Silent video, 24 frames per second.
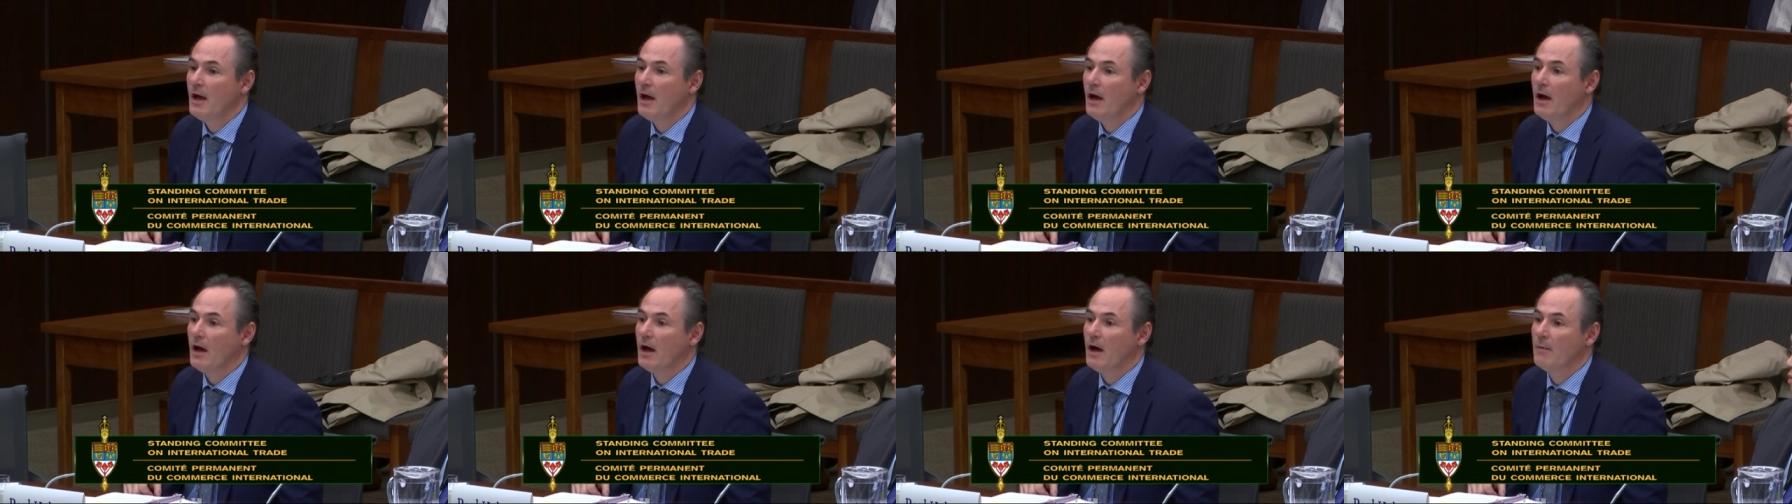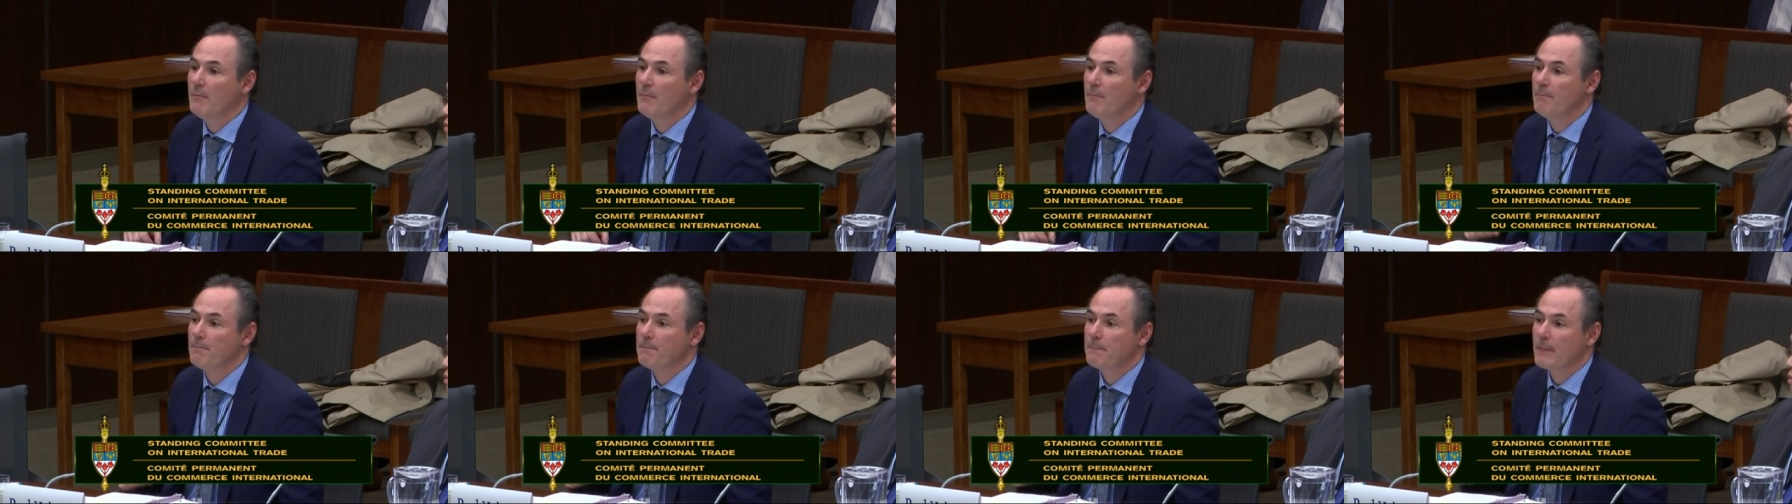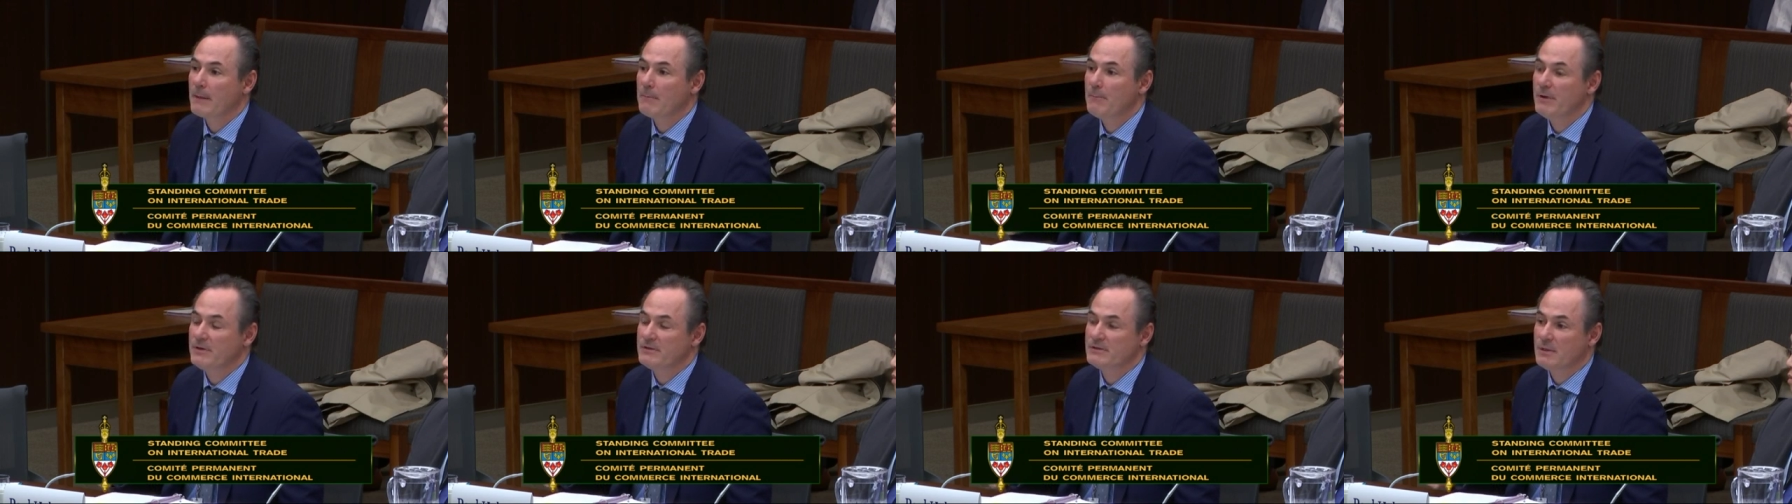
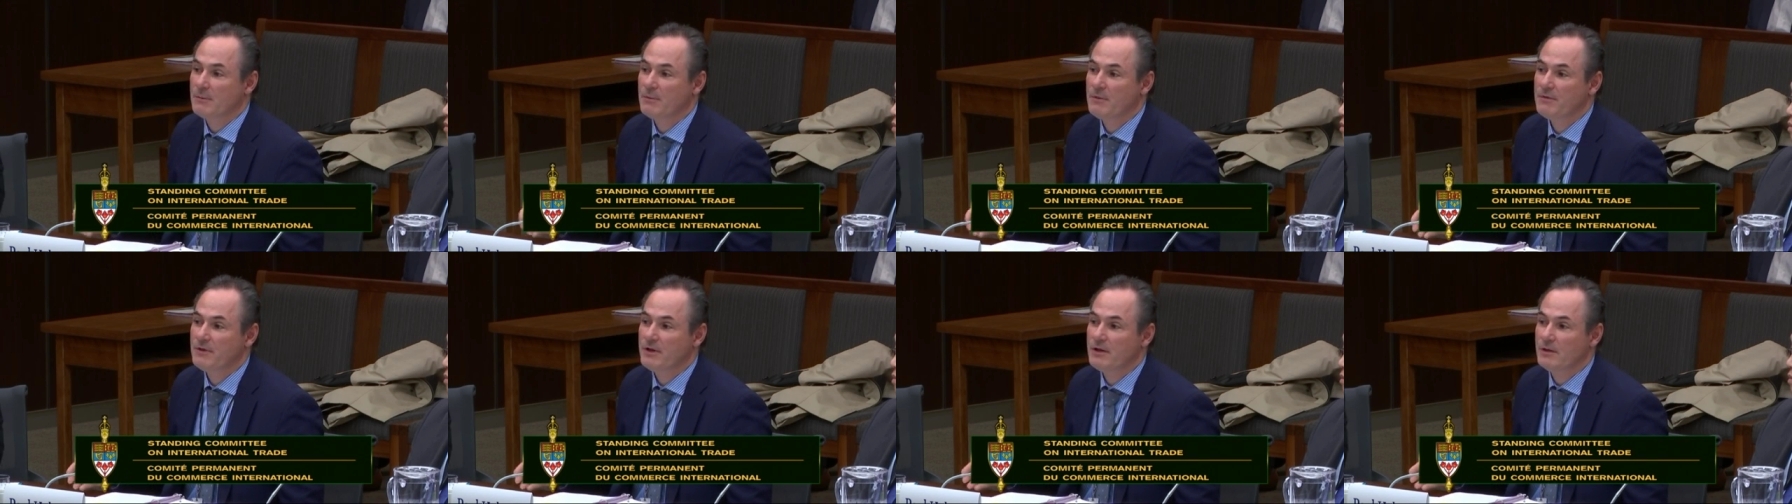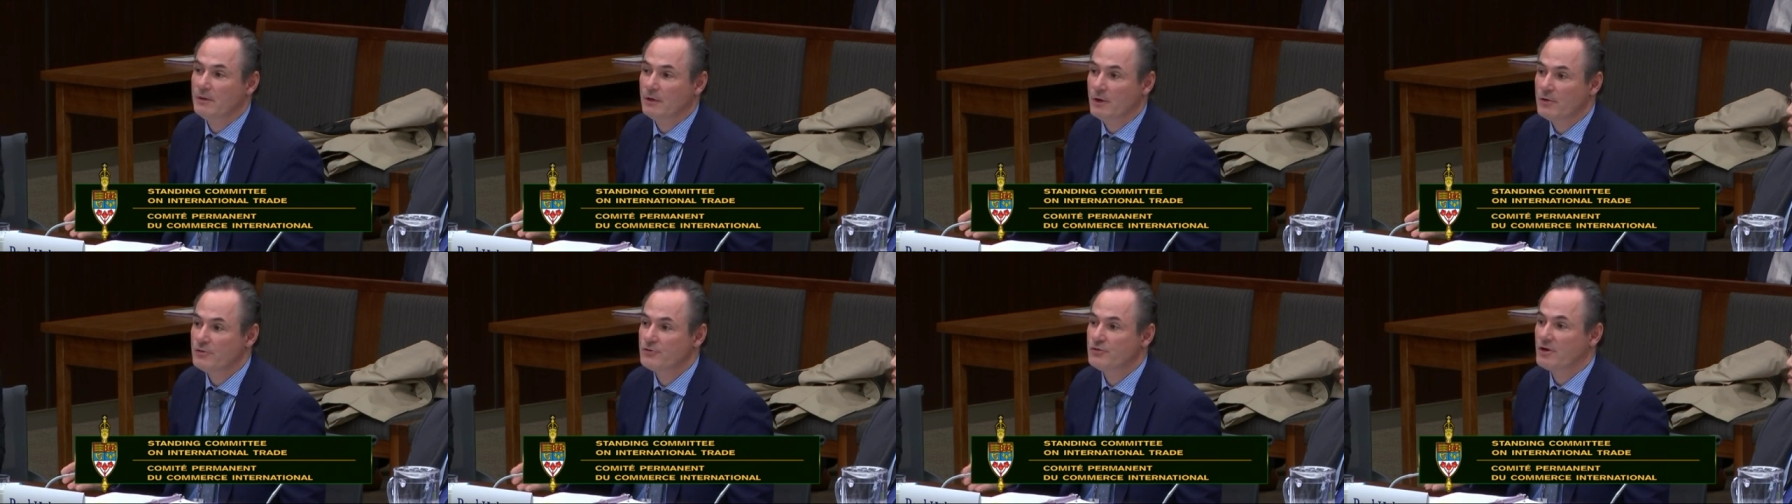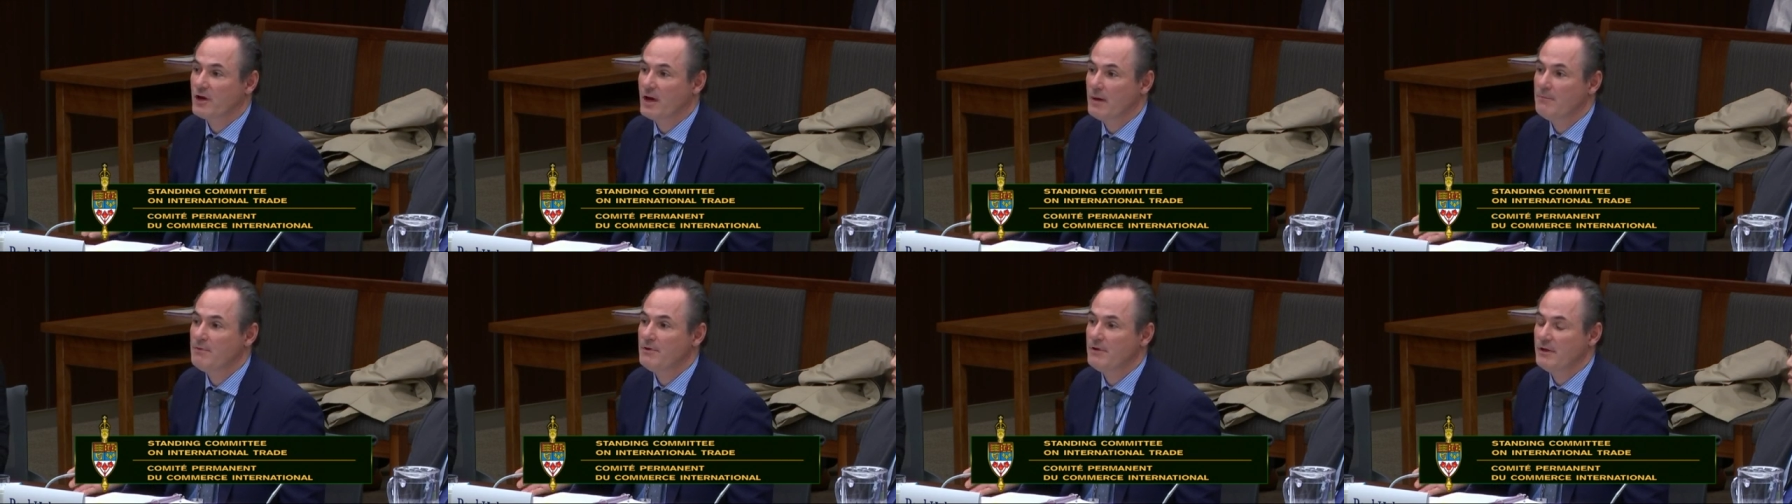But some of the larger
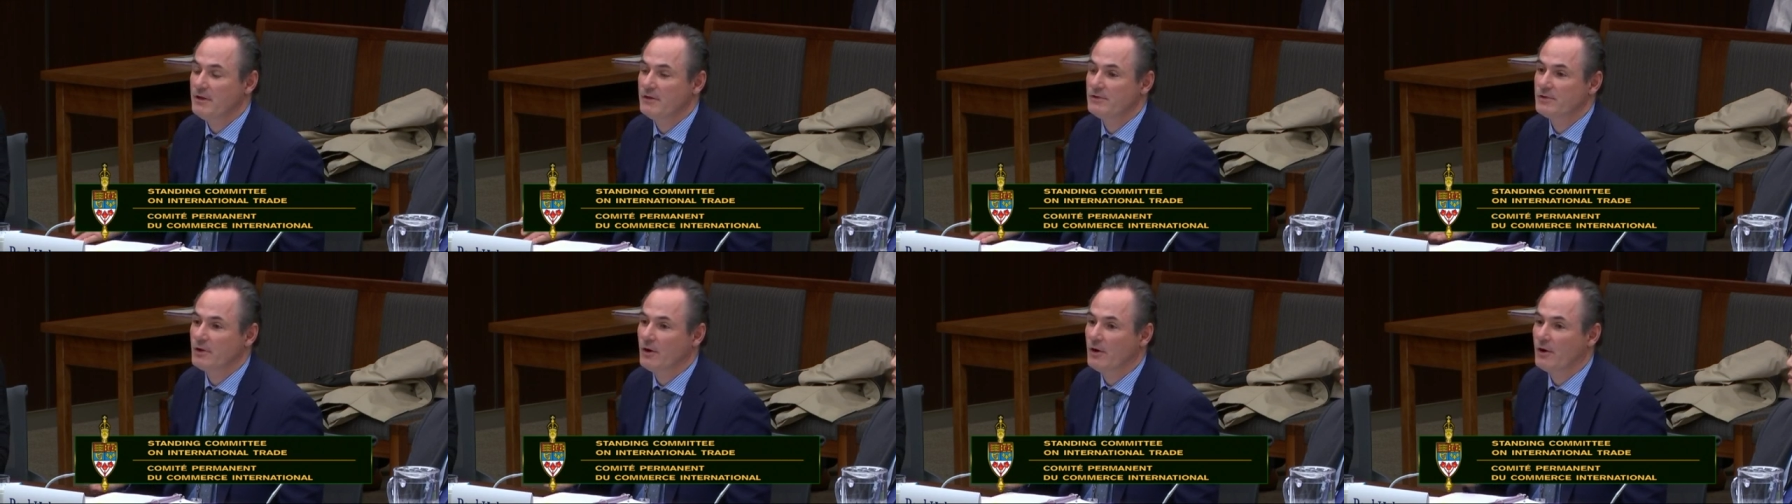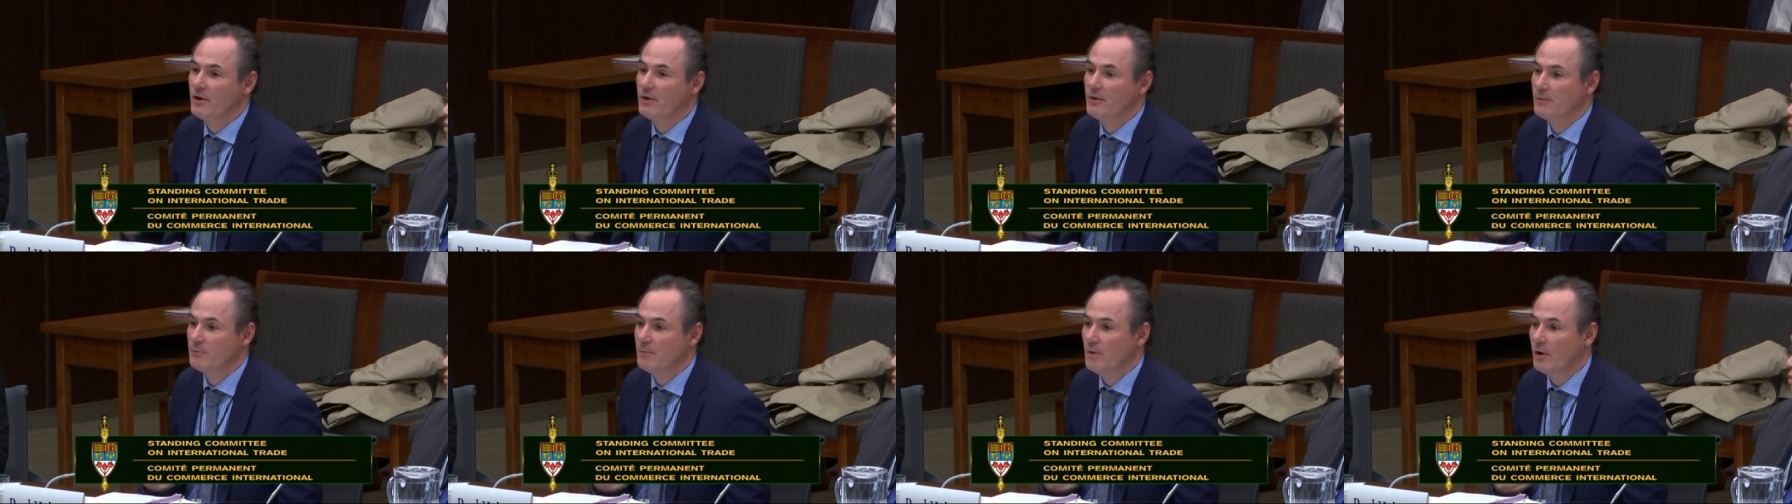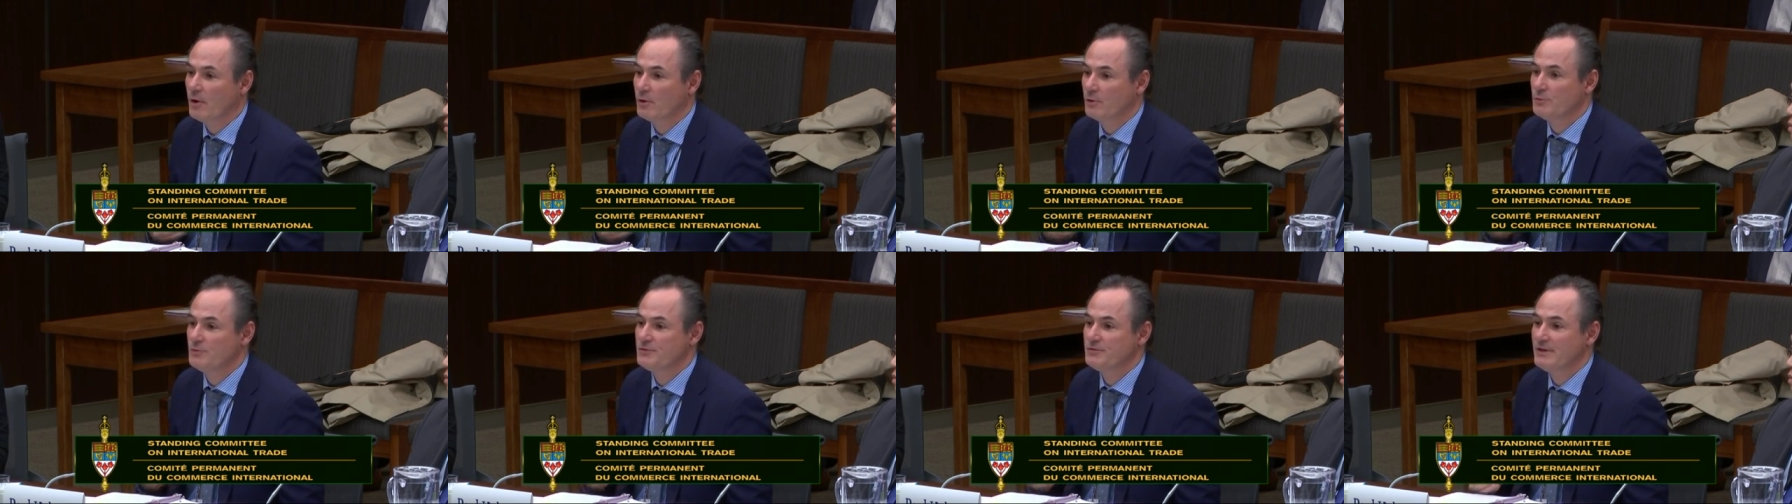companies are
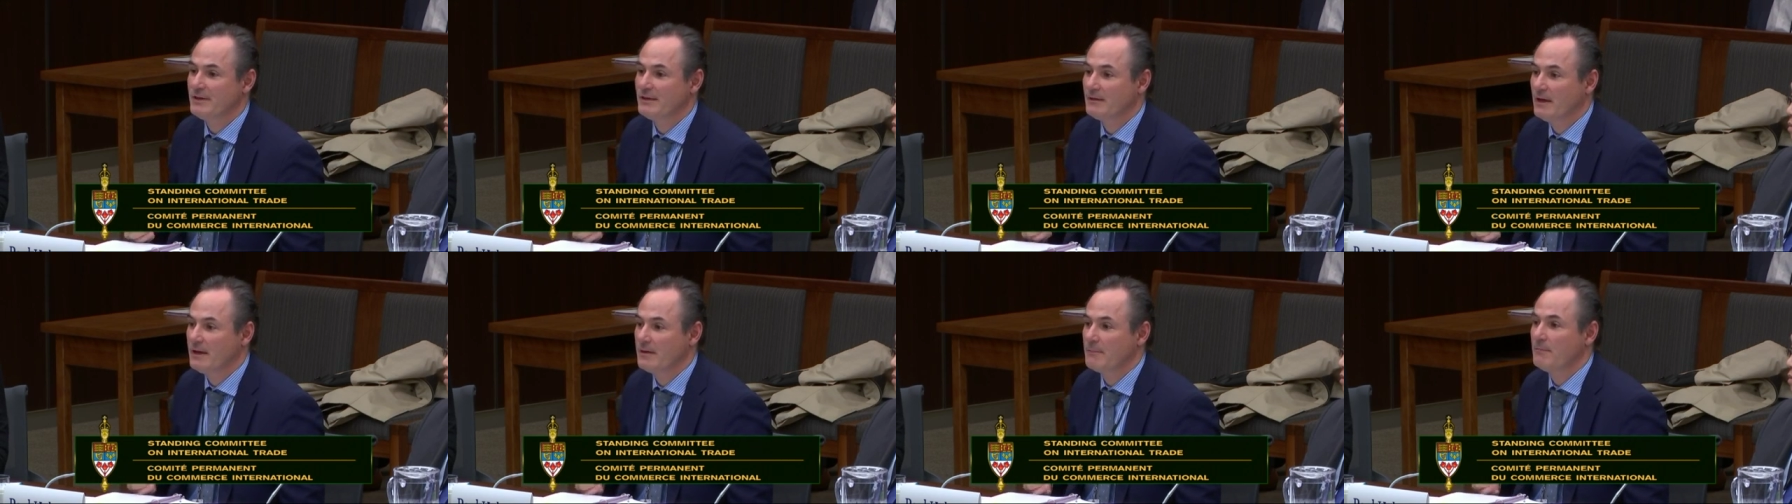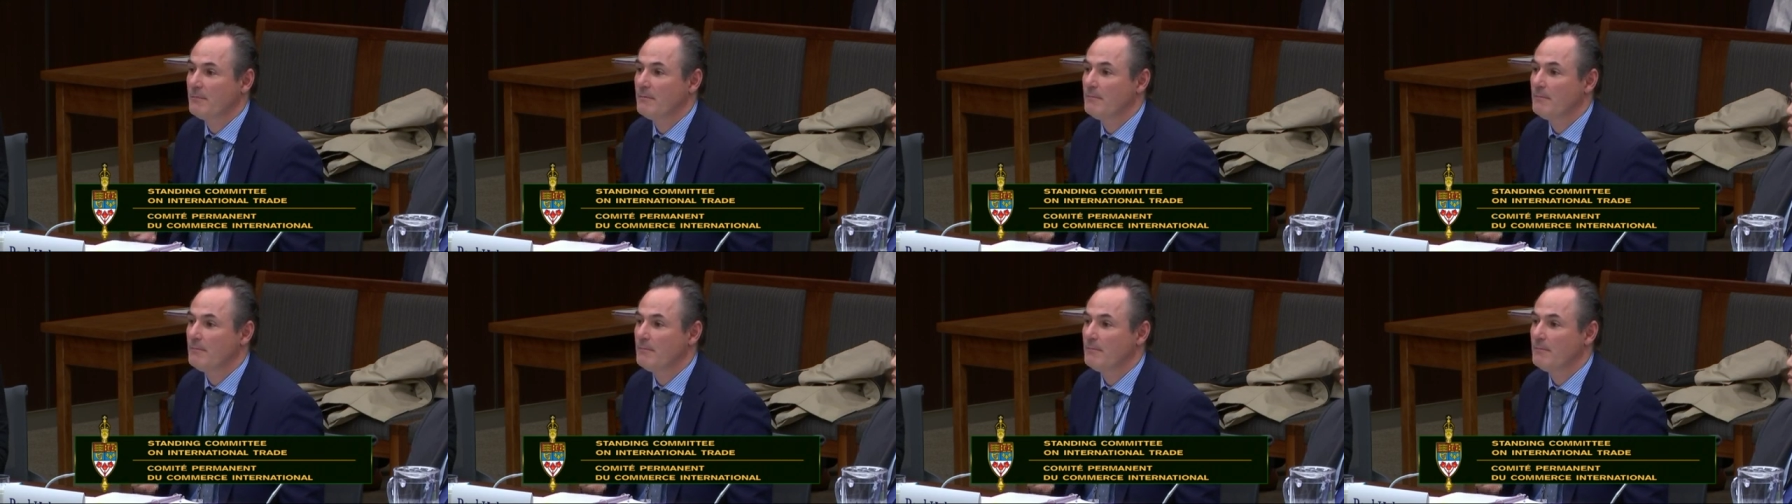losing like